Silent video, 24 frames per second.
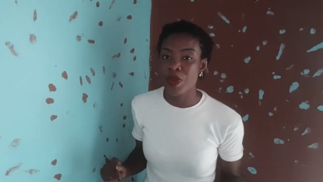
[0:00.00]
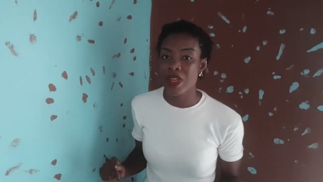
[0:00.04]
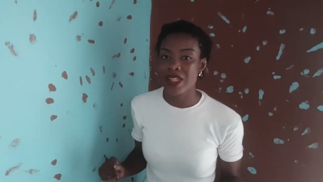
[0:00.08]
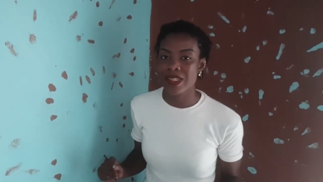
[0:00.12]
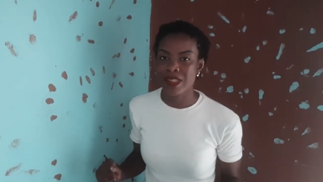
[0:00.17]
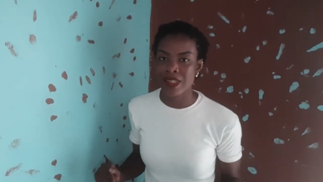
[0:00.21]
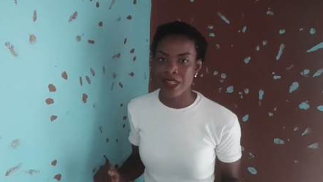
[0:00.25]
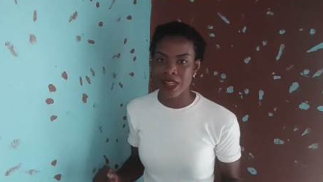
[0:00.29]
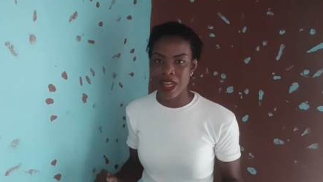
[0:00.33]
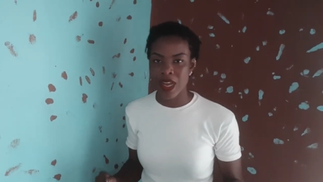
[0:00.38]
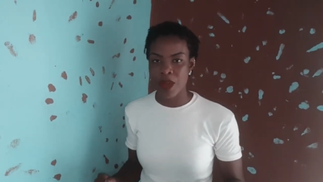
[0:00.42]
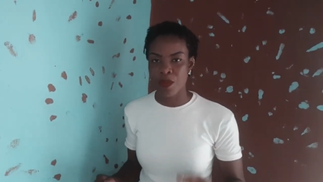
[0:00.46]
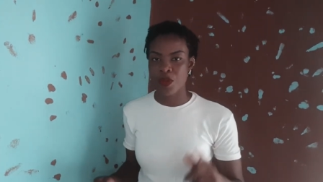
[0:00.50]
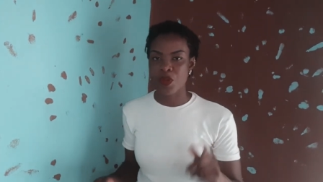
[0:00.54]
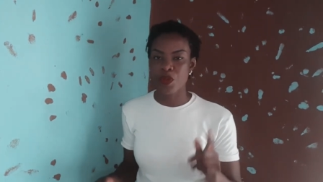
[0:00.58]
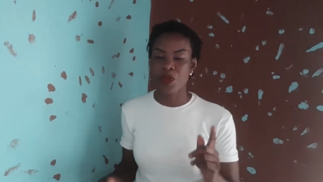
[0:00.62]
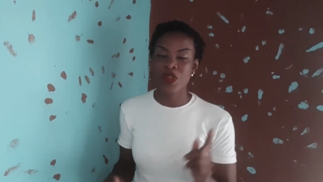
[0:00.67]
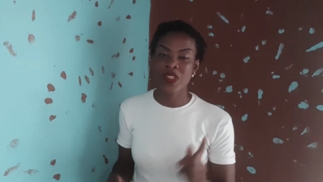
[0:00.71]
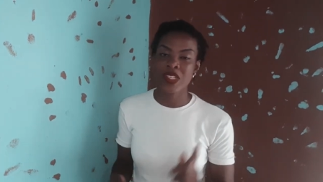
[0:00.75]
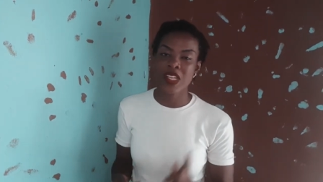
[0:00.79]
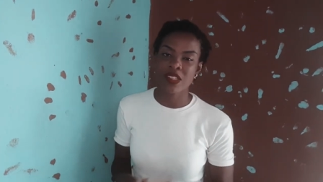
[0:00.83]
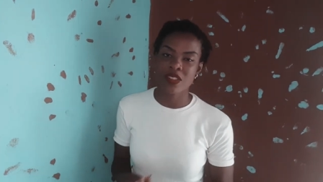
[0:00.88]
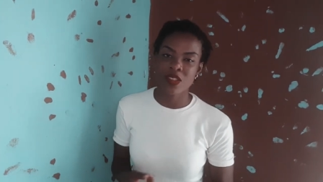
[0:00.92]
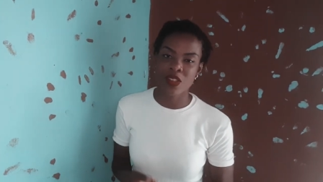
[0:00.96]
We met in camp,
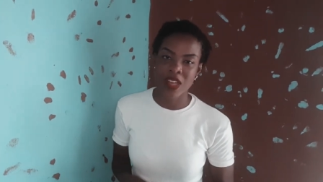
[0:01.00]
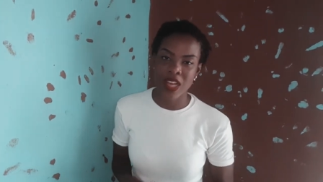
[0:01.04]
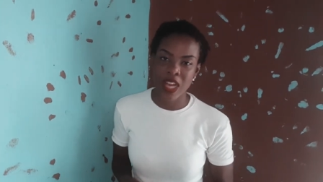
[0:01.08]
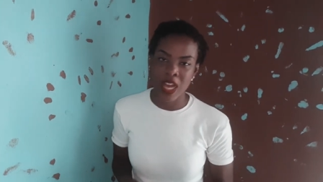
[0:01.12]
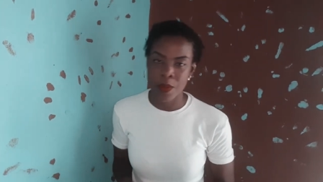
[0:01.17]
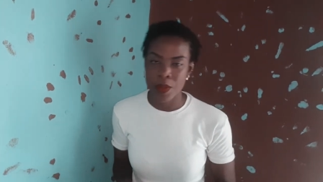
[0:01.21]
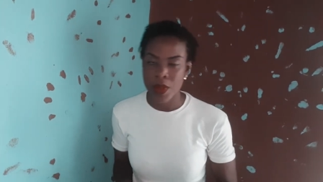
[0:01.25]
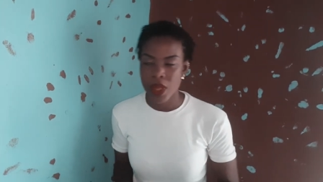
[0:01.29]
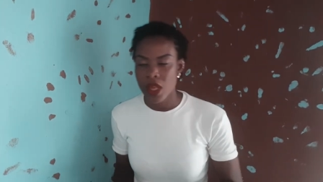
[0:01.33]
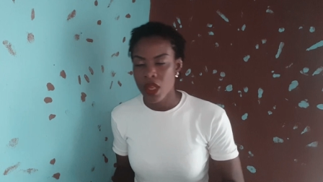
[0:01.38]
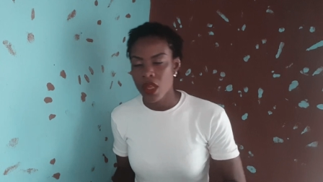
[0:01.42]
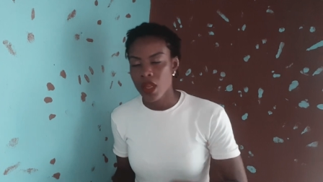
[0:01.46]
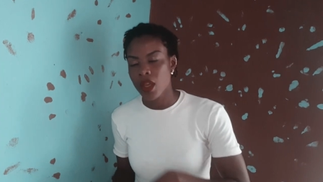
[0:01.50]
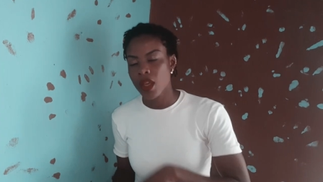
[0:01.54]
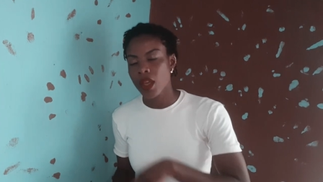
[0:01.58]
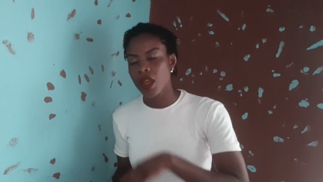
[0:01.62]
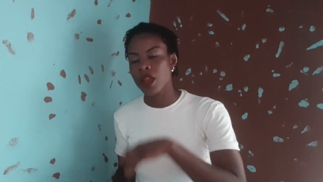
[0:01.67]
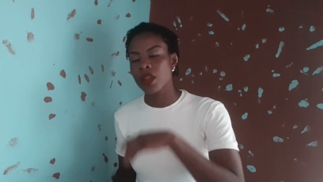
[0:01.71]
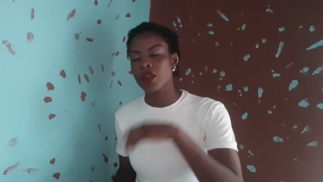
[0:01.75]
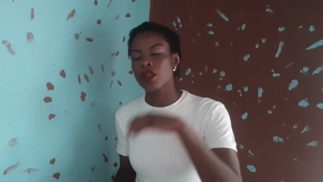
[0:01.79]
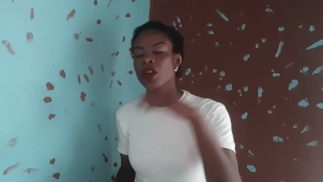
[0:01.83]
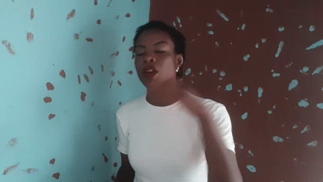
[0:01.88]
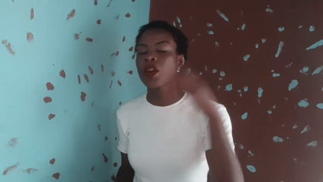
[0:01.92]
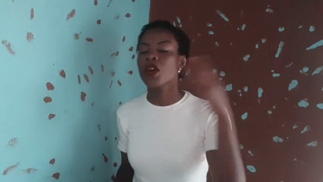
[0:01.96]
proposals on camp,
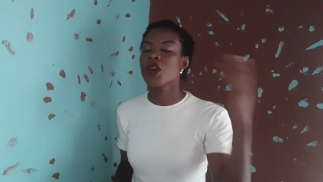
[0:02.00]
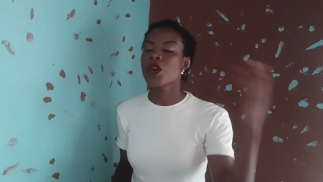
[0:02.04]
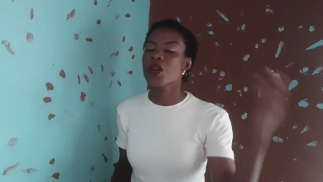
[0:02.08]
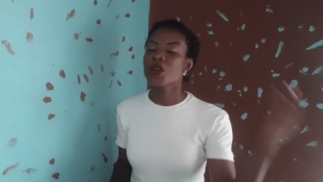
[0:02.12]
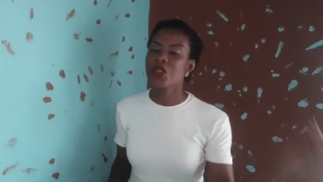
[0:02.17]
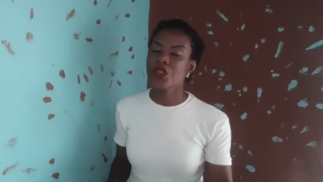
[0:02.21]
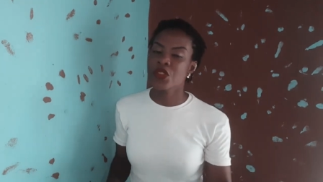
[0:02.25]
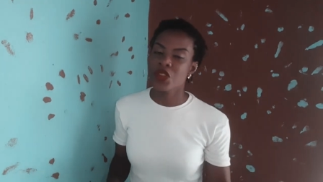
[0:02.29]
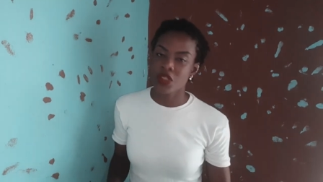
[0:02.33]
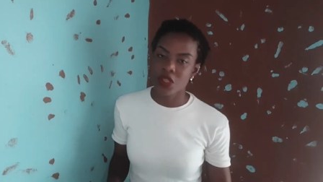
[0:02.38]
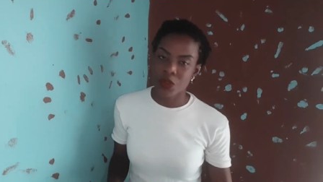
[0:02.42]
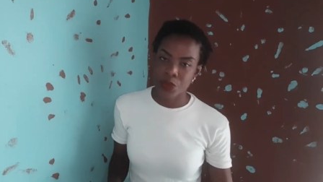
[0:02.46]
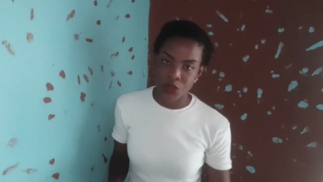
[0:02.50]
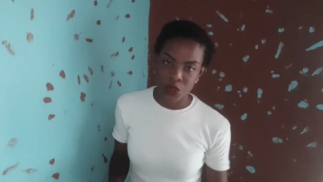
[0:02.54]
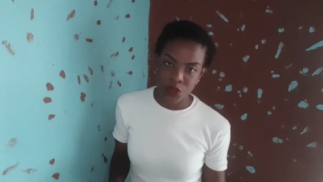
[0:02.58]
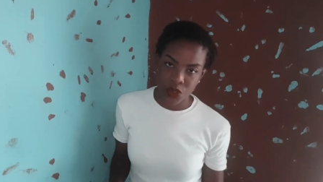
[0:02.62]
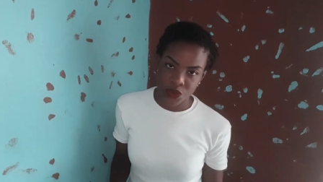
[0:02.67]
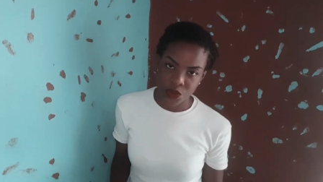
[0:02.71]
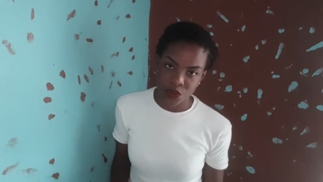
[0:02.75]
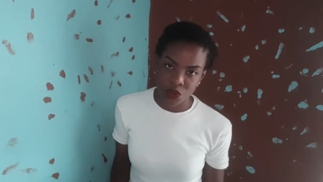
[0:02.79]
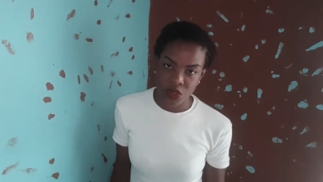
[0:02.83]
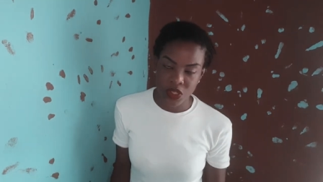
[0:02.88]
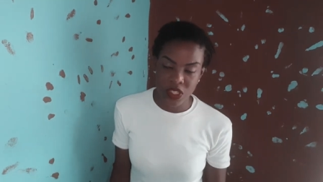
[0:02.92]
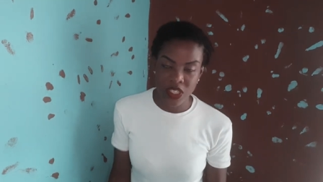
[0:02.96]
and all the other
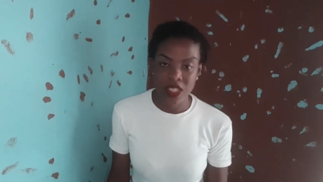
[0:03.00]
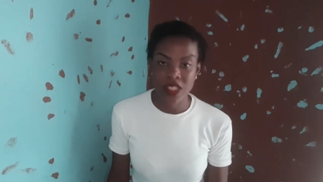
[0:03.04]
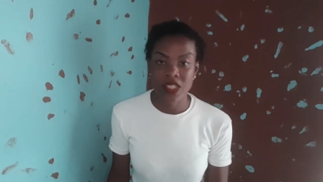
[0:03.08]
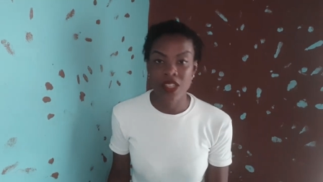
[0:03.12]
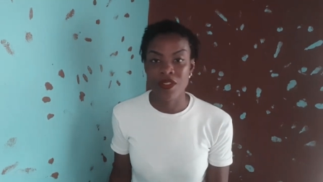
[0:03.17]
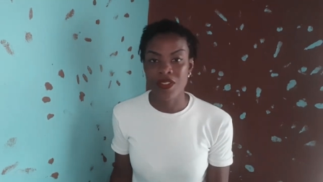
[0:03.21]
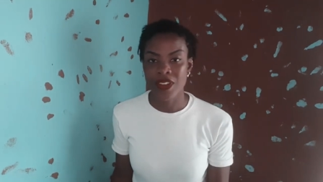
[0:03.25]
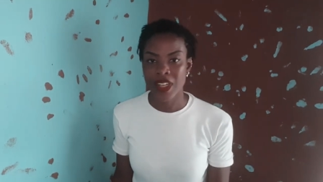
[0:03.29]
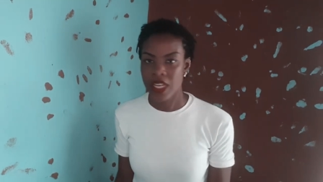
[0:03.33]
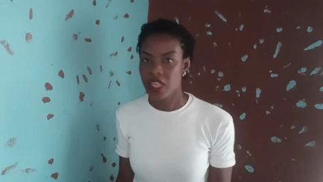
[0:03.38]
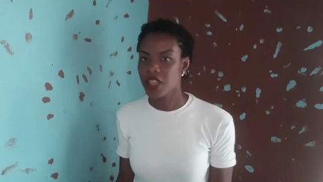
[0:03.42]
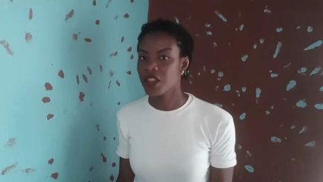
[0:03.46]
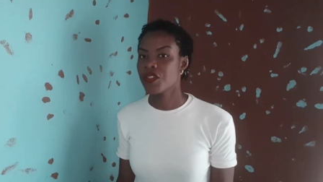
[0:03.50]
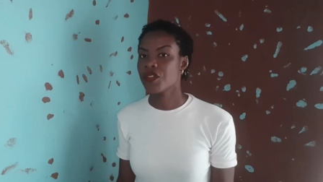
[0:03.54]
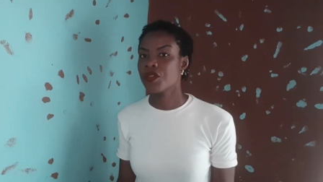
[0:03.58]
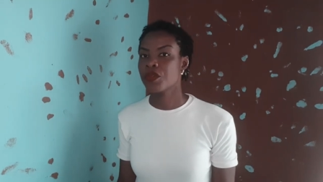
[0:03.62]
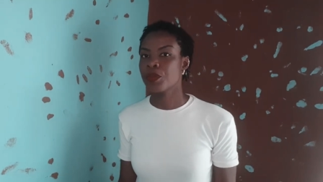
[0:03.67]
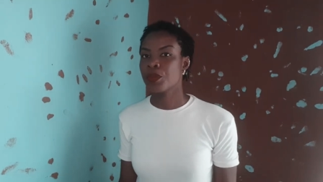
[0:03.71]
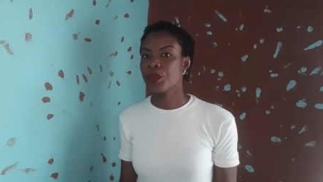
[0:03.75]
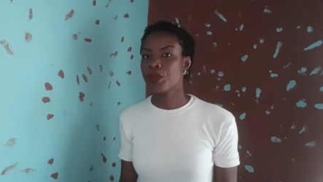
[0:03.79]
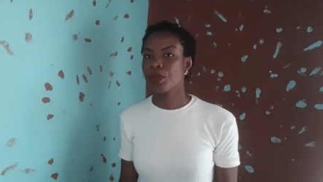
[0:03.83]
beautiful things of life.